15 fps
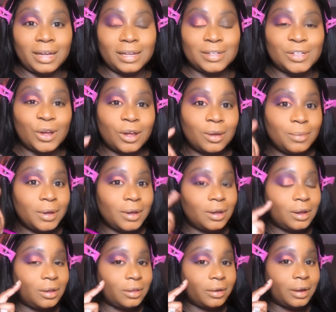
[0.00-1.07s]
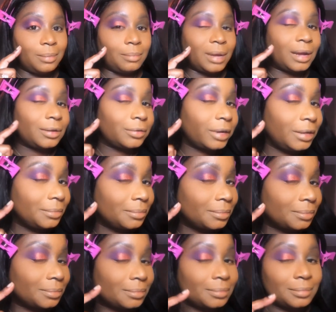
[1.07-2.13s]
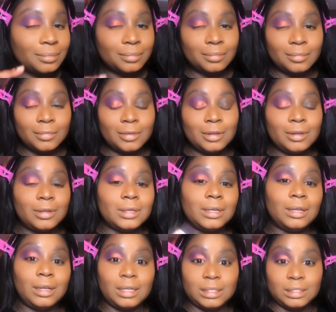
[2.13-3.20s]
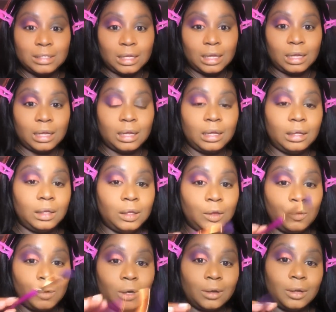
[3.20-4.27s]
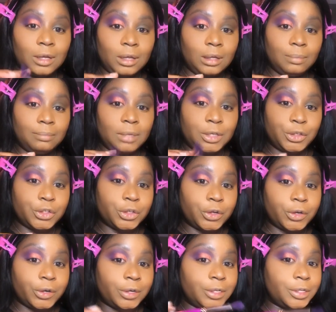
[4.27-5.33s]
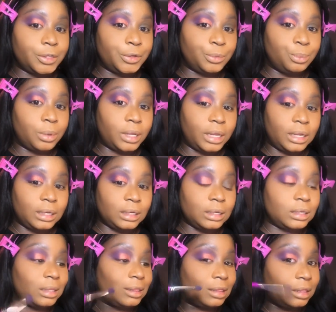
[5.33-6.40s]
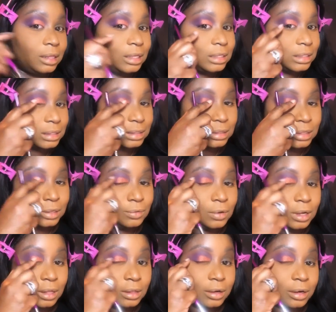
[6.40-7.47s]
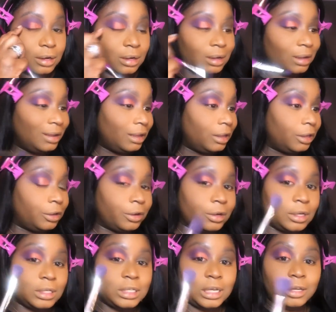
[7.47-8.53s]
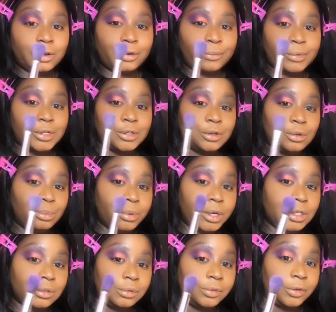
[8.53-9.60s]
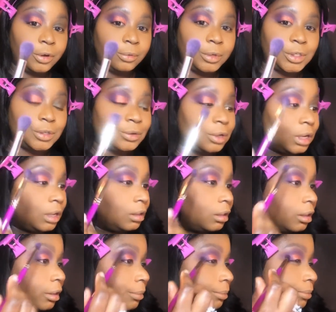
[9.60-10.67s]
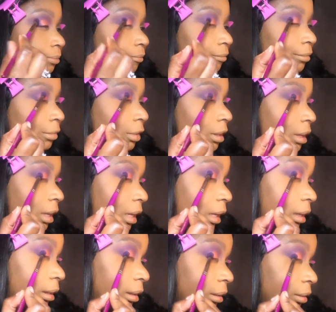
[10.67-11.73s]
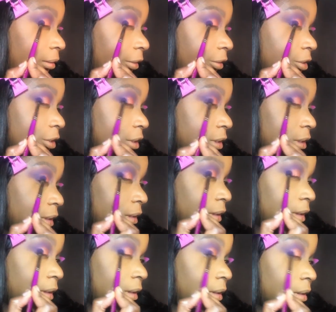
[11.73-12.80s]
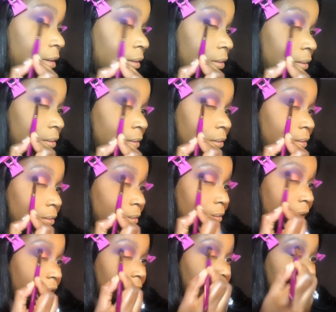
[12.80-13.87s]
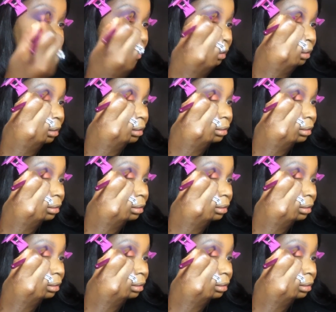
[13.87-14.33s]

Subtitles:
talk about color impact, right? Let's say you wanna make sure to blend this new color. You're gonna take your original brush with your original color and you're just gonna go right in here